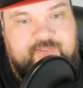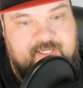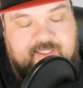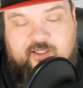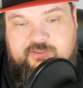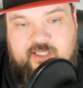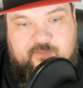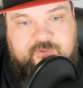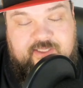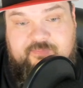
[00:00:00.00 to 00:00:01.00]
Taking on
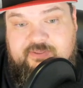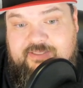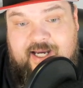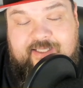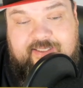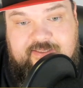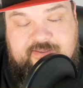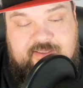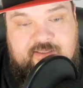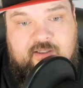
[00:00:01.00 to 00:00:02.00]
double teams is not
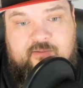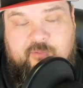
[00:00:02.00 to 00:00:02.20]
easy.